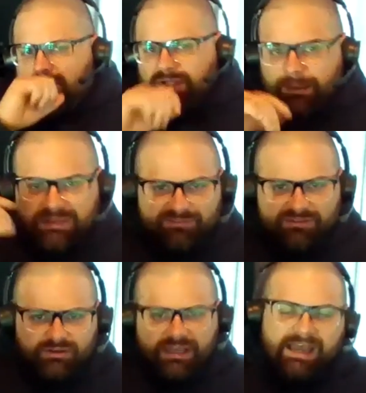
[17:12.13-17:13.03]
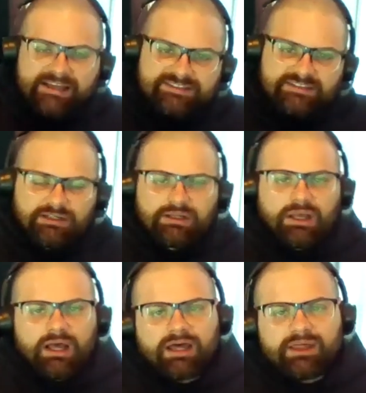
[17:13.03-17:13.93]
I'm giving you guys
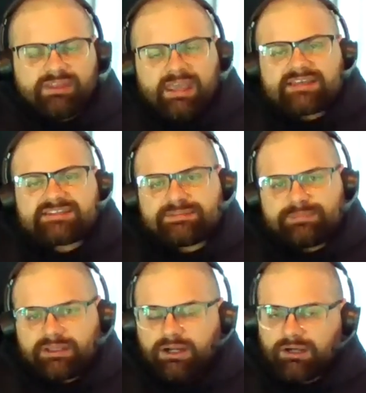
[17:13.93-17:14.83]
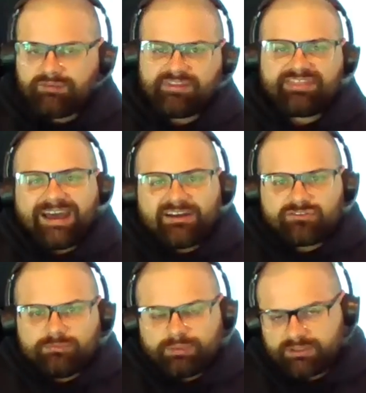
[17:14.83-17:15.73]
uh, the estimate of a
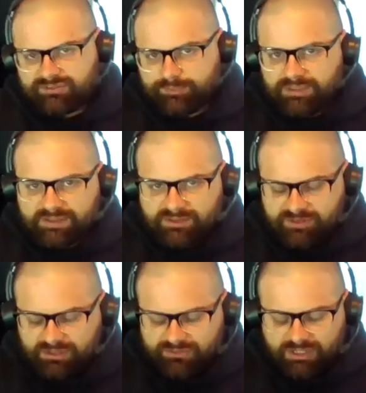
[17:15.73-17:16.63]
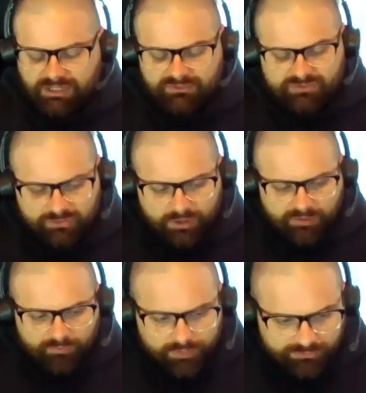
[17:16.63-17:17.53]
thousand bucks a month on Section eight, just so
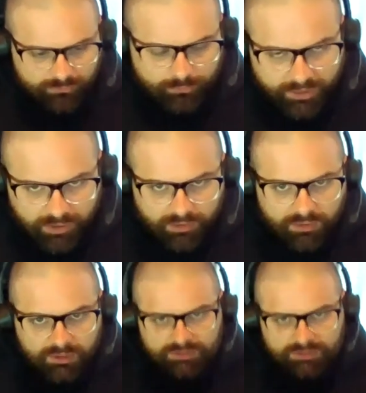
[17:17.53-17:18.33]
everyone is aware.